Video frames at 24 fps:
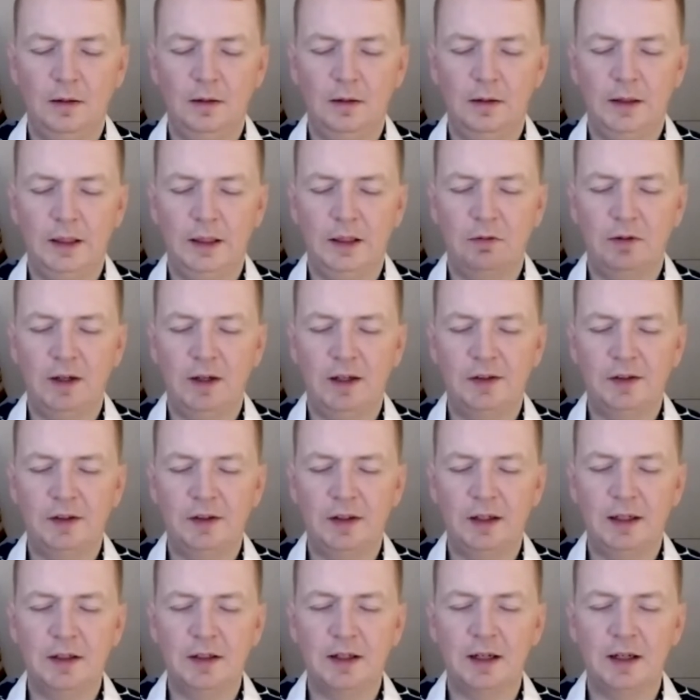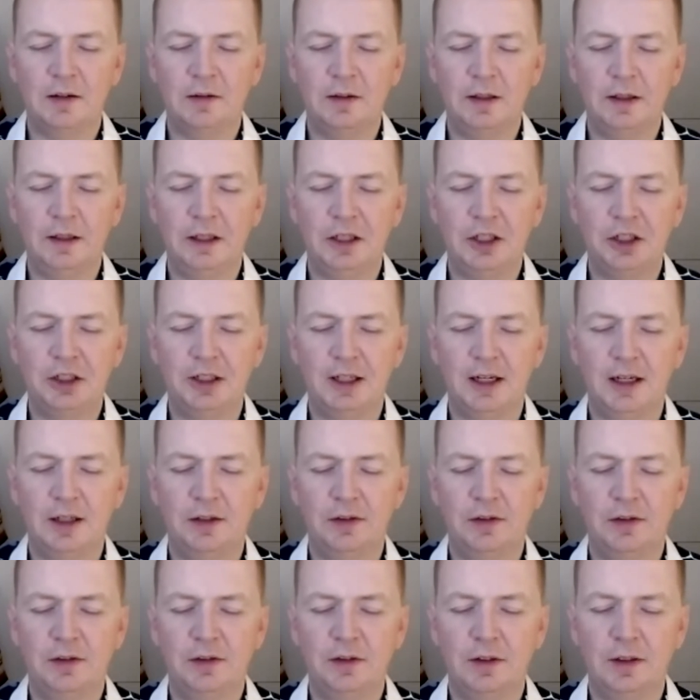Then resting down in the
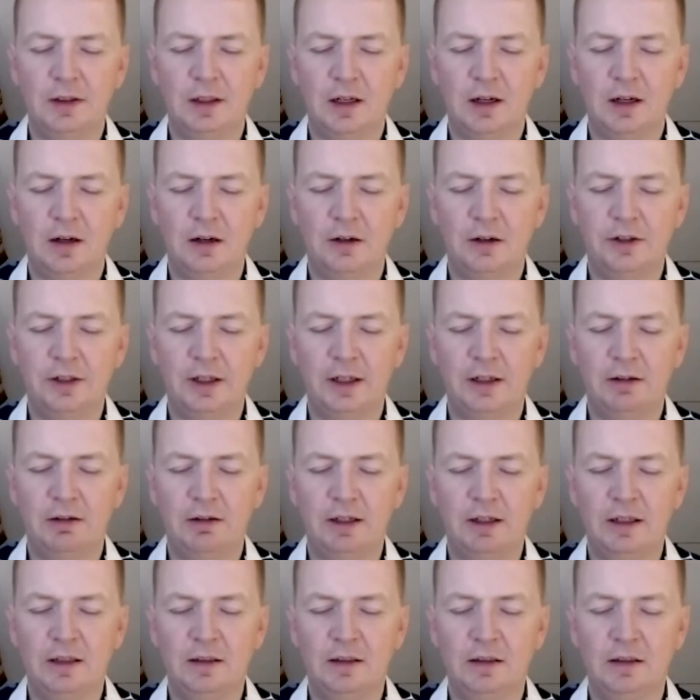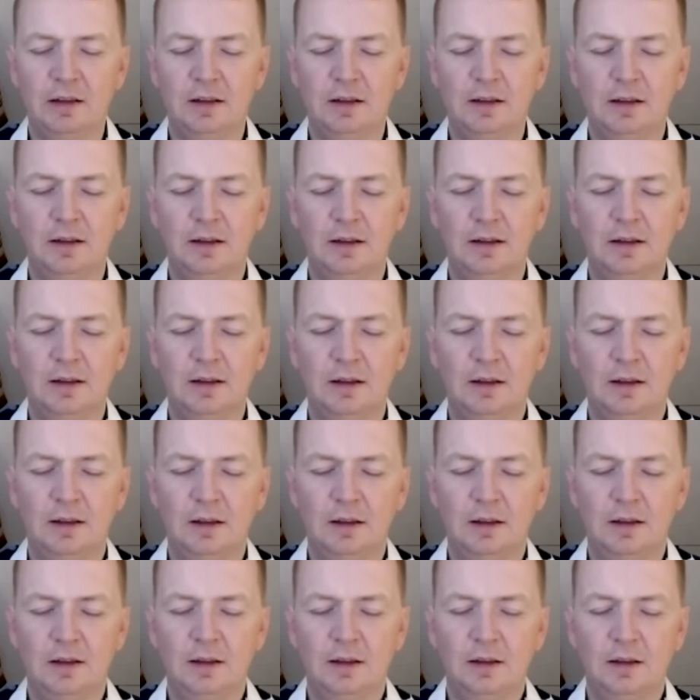chest, in the heart area.
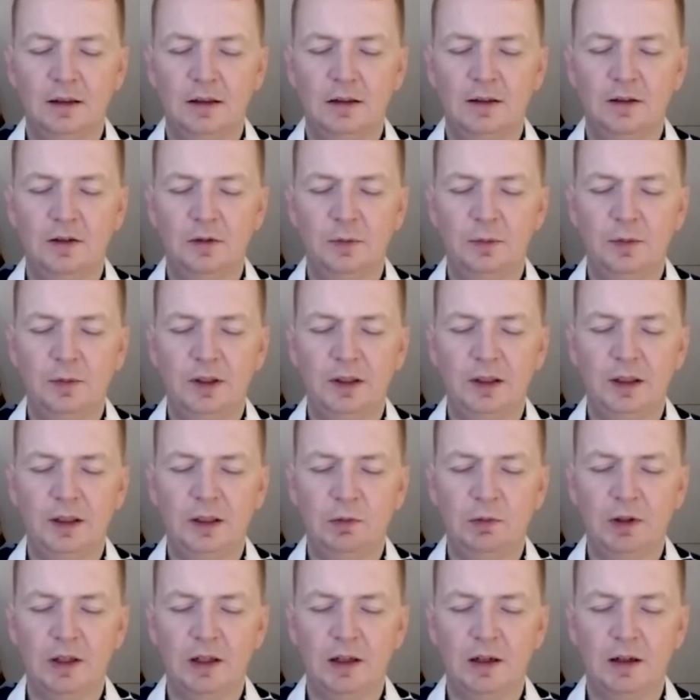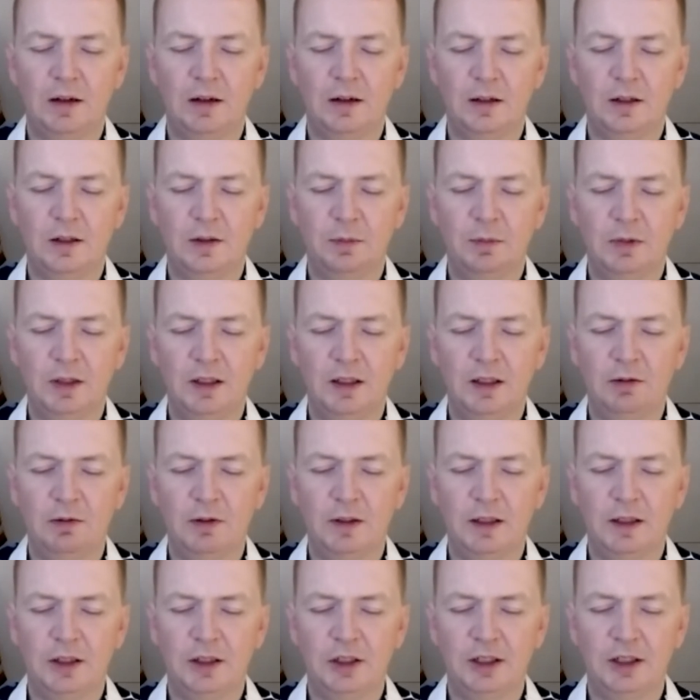Just being with the heart, being with
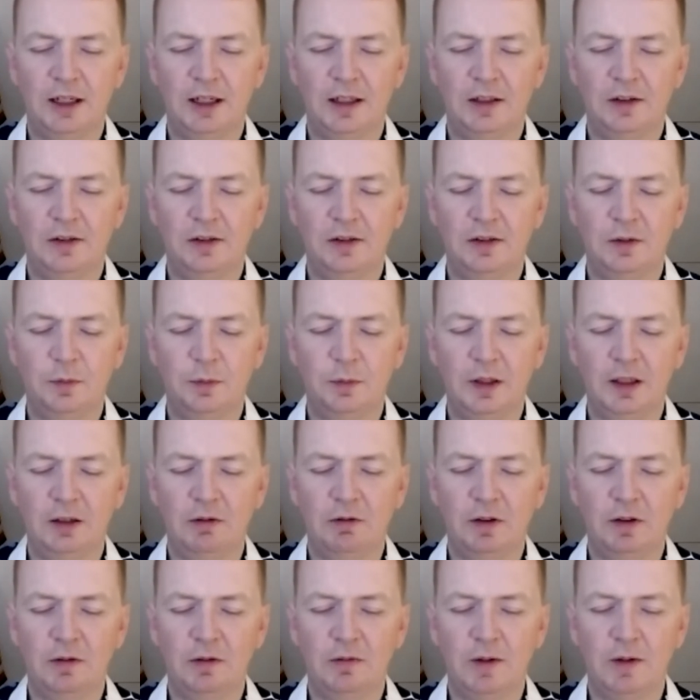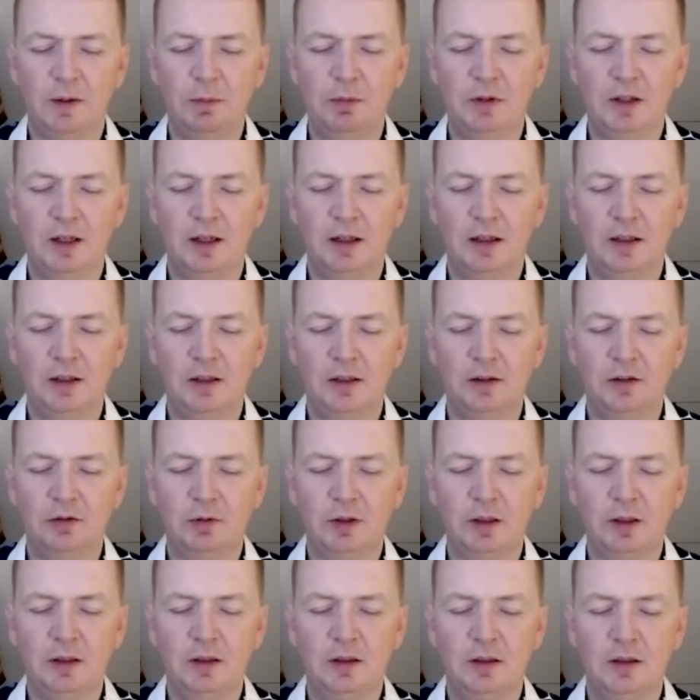the chest, being with the rib cage as
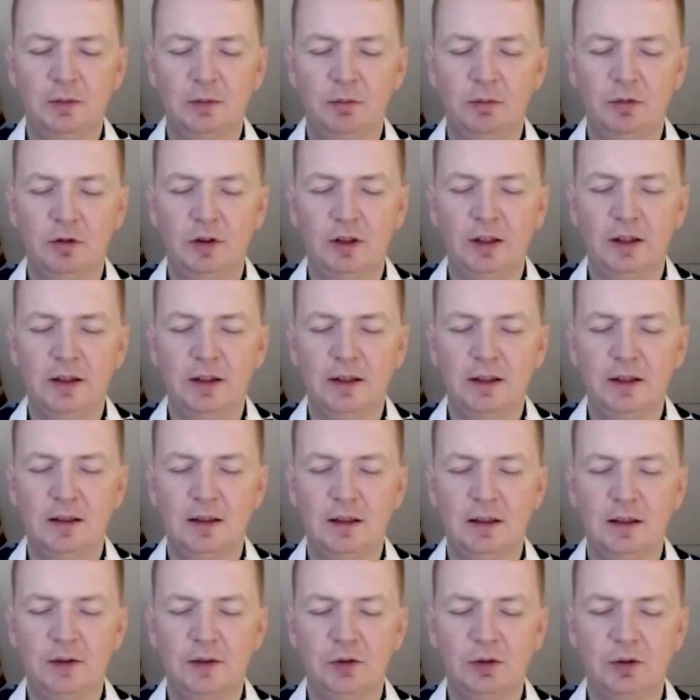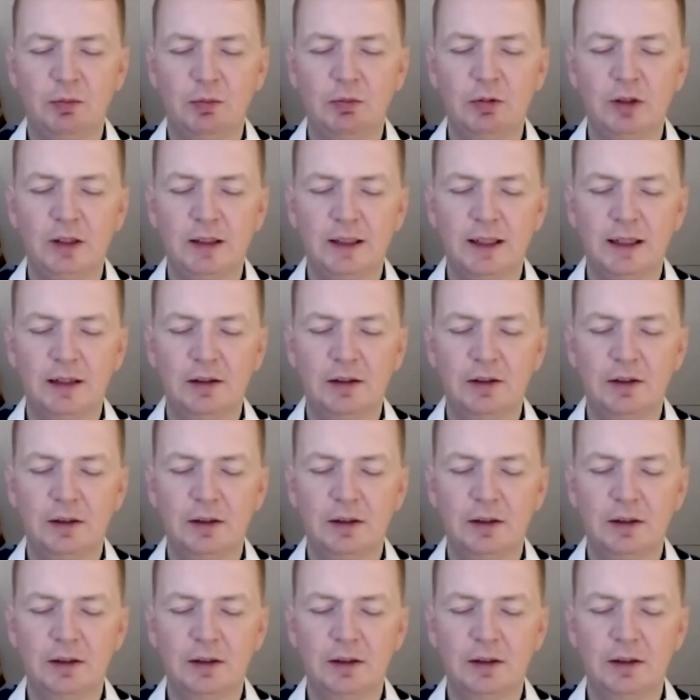we breathe in, as we breathe out.